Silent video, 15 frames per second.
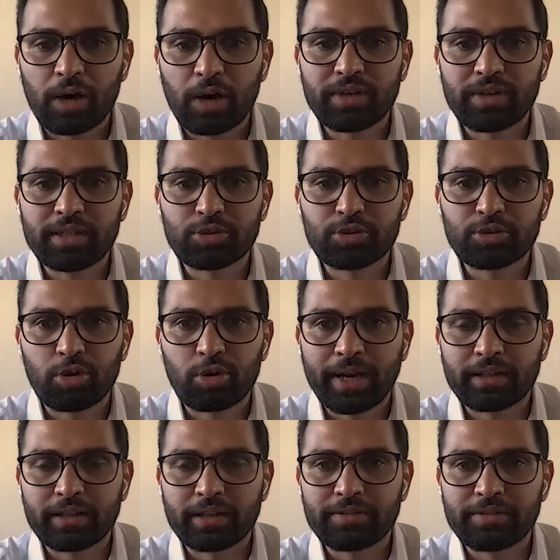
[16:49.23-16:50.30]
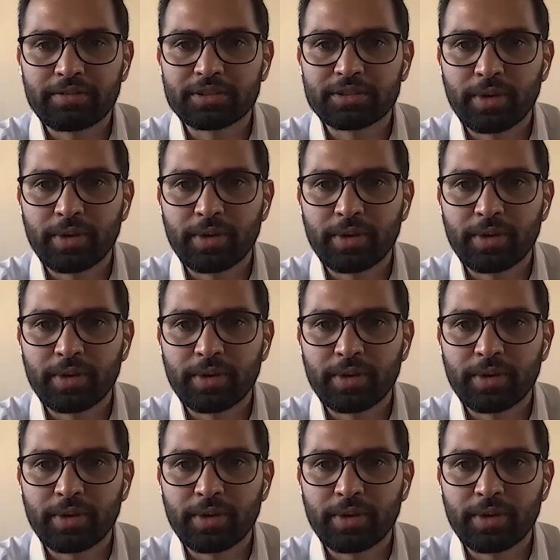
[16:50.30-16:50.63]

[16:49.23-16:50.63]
in his autobiography as well.